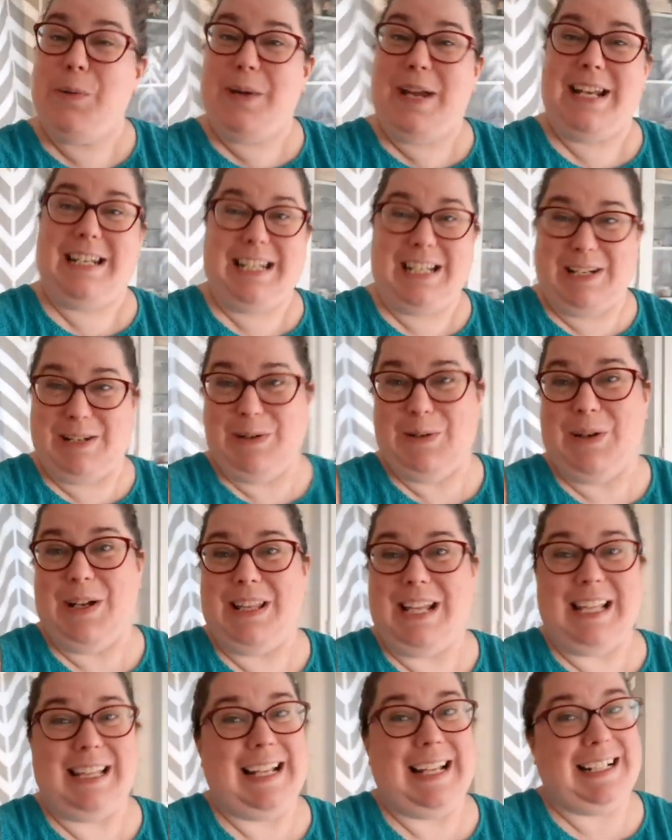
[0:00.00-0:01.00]
we do.
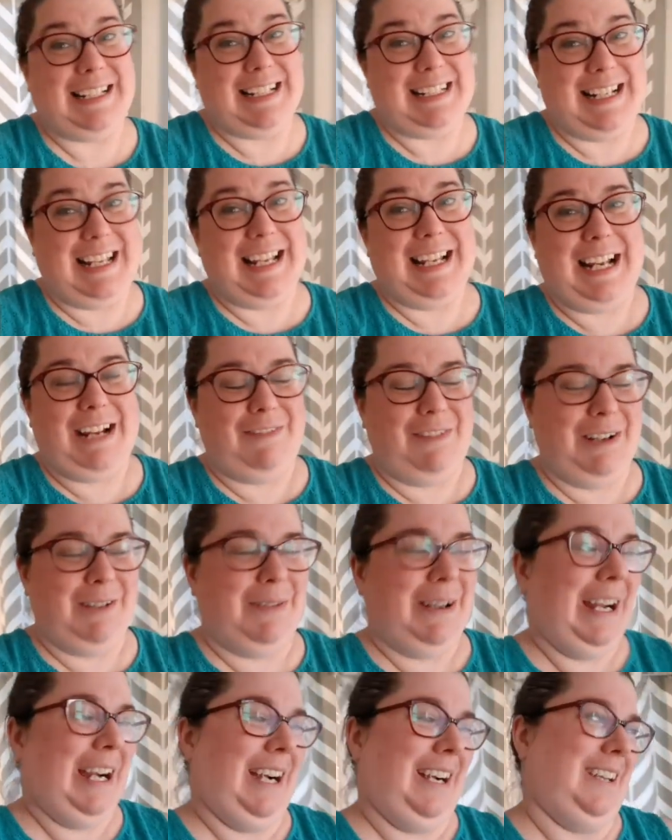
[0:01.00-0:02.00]
That like to dig
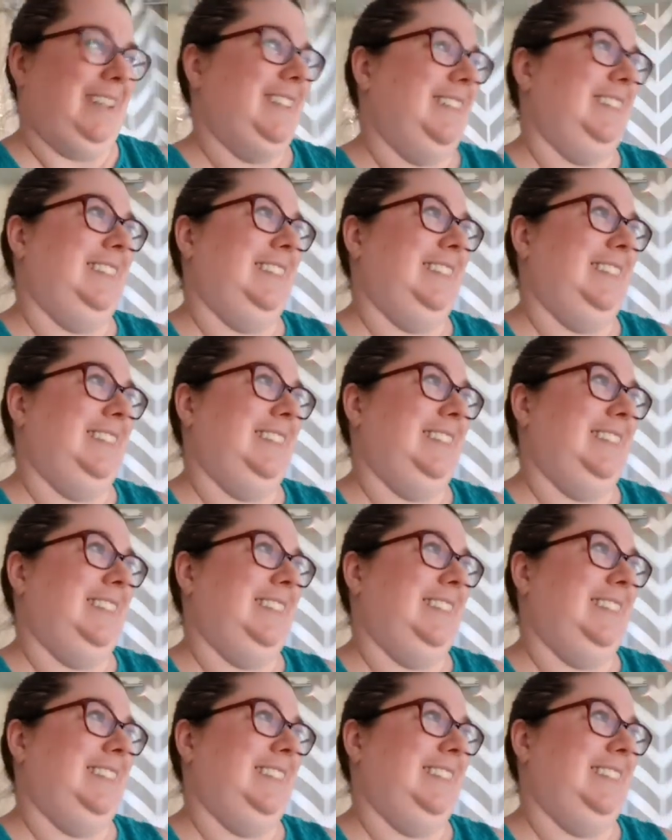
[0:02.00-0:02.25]
everywhere.